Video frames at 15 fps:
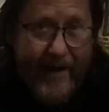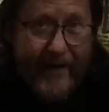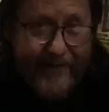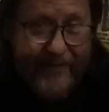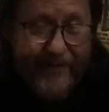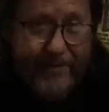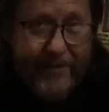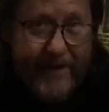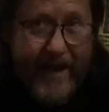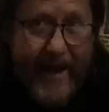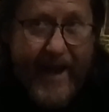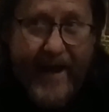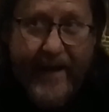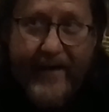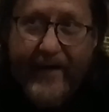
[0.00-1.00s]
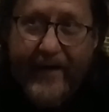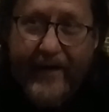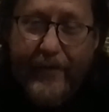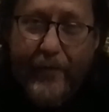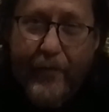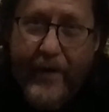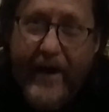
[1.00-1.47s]
uh, Roz
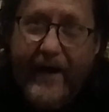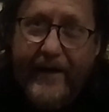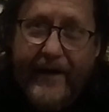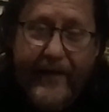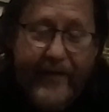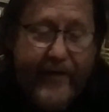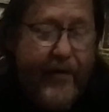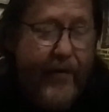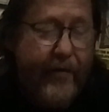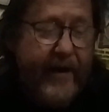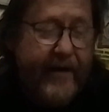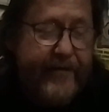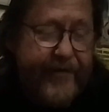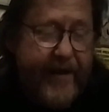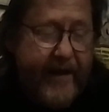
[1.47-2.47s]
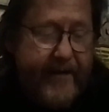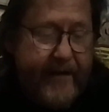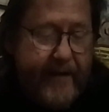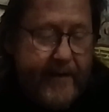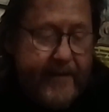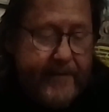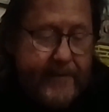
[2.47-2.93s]
and uh, Una at the
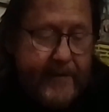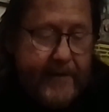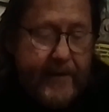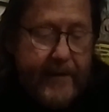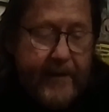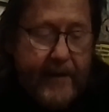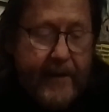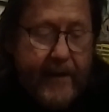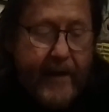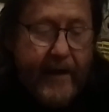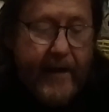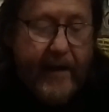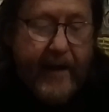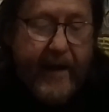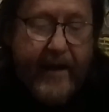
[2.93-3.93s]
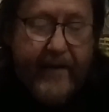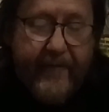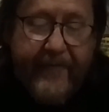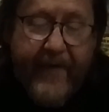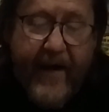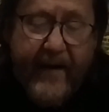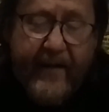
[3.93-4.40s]
Codex Cantina.
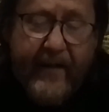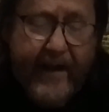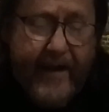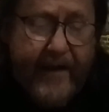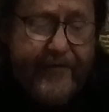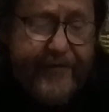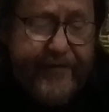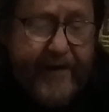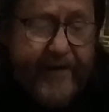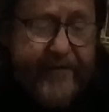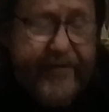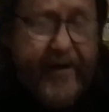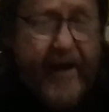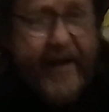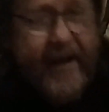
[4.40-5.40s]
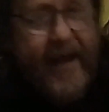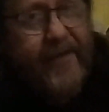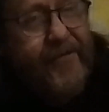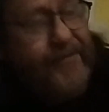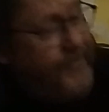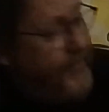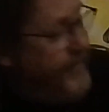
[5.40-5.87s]
And finally,
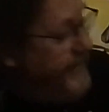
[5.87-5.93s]
six,